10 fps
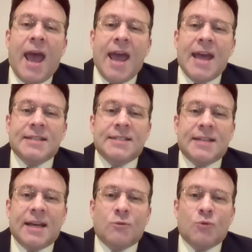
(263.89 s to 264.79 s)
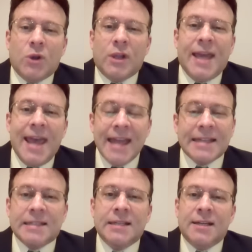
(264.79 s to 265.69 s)
and really
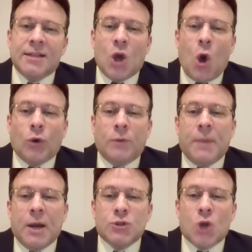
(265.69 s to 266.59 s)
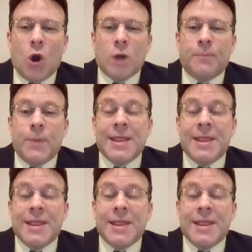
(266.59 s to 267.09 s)
hit the Golden Bears hard.